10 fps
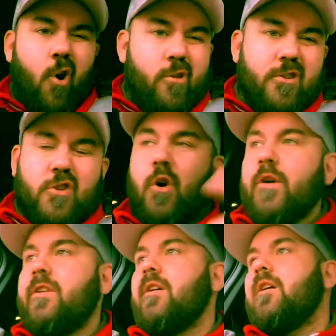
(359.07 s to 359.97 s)
either
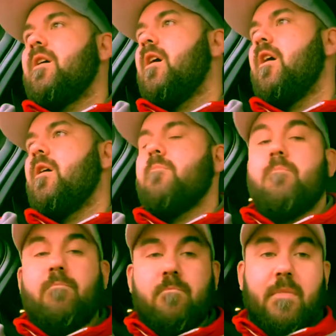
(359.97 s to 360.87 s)
side, but
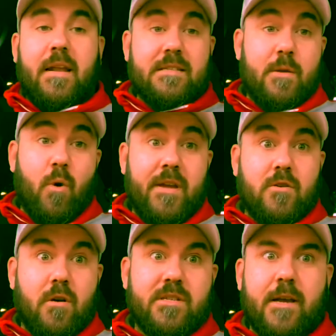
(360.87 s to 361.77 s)
let's see what
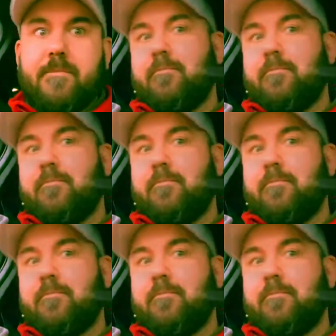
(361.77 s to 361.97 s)
he's got to say.